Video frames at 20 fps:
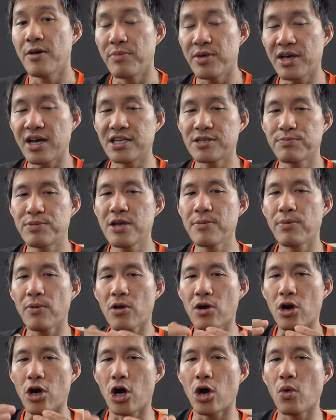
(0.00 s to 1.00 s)
Because people
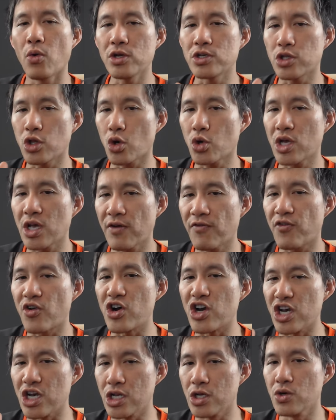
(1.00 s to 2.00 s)
are always looking for
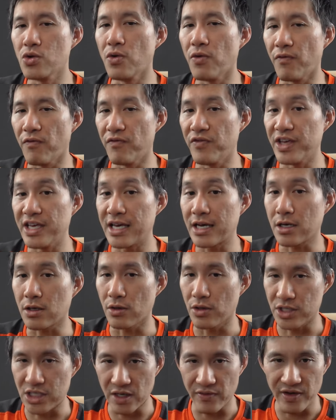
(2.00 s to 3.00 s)
new
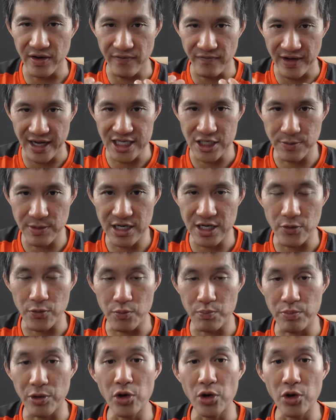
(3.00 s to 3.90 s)
vehicles of investment,